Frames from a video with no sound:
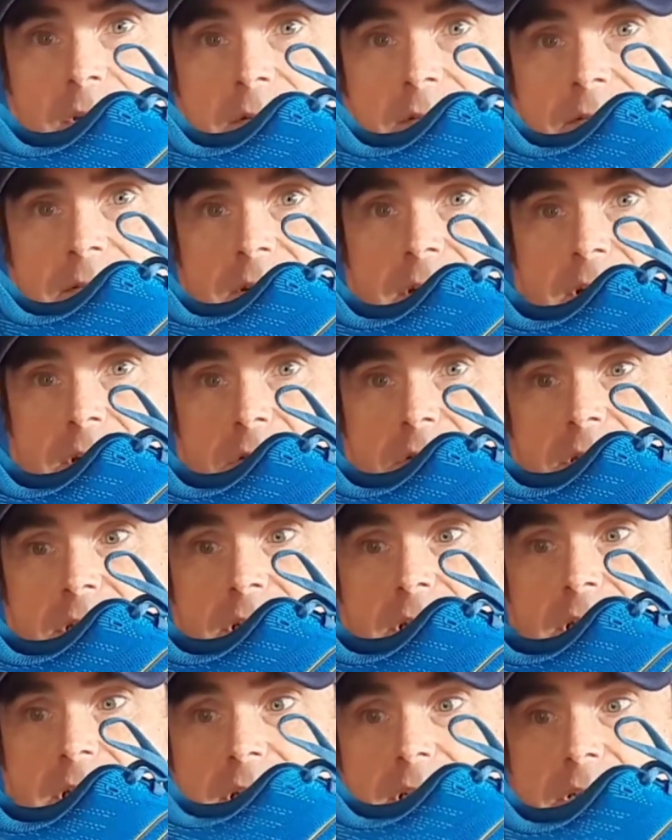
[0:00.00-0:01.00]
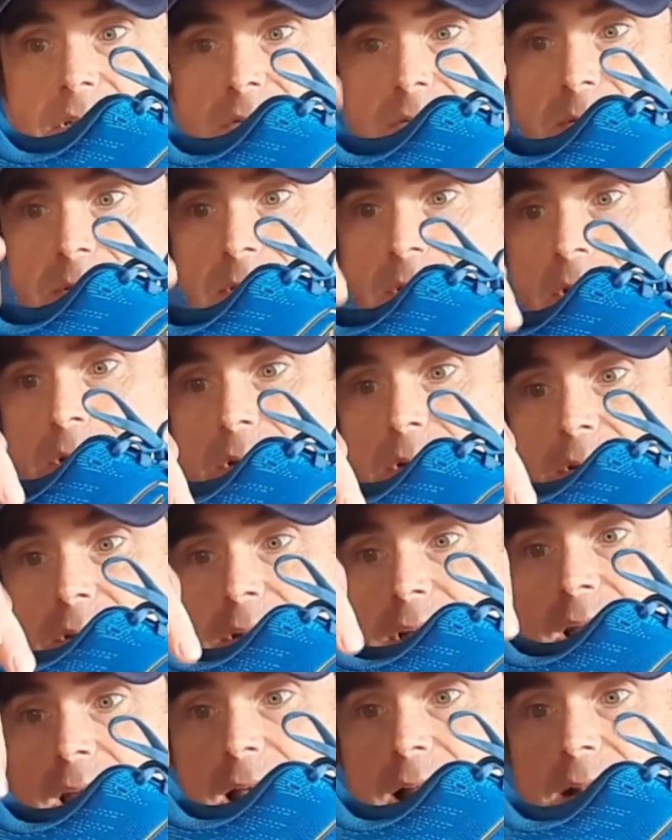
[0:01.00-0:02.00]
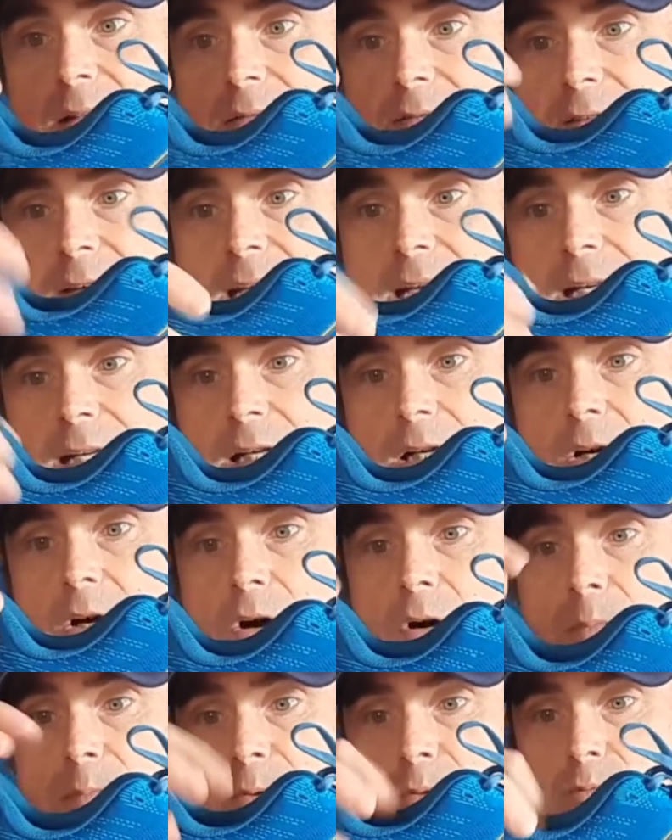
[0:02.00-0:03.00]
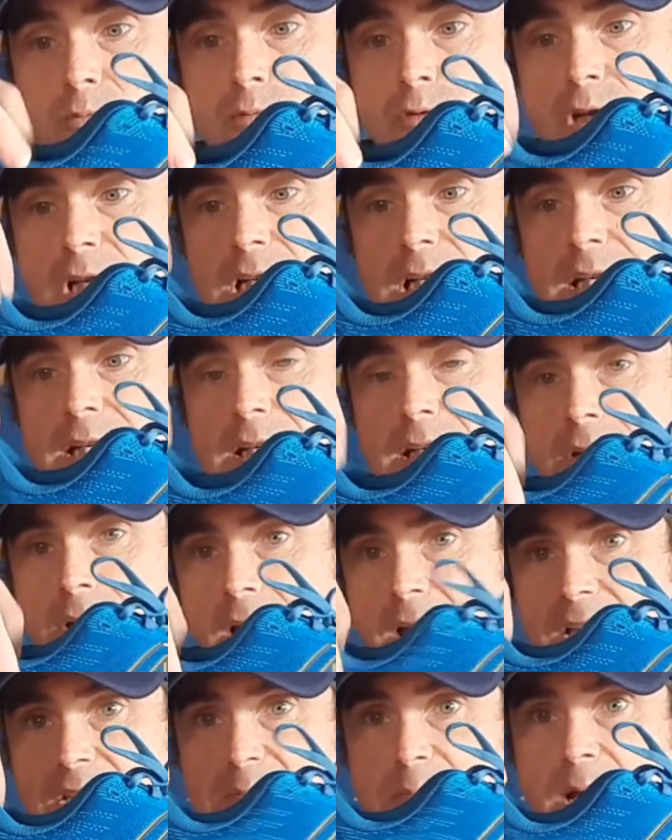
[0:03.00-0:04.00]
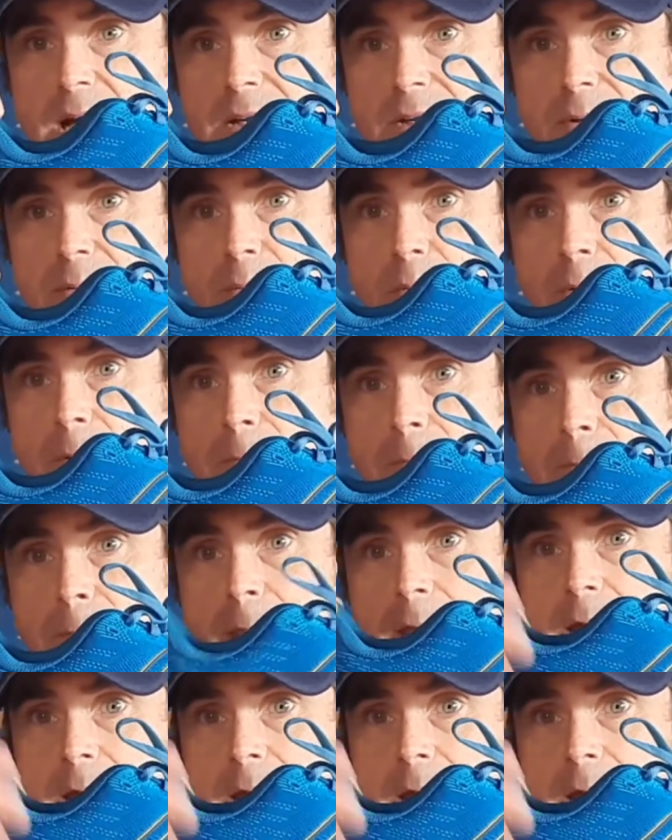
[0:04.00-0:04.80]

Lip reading: found is with the Elf heel cup, the really expanded one,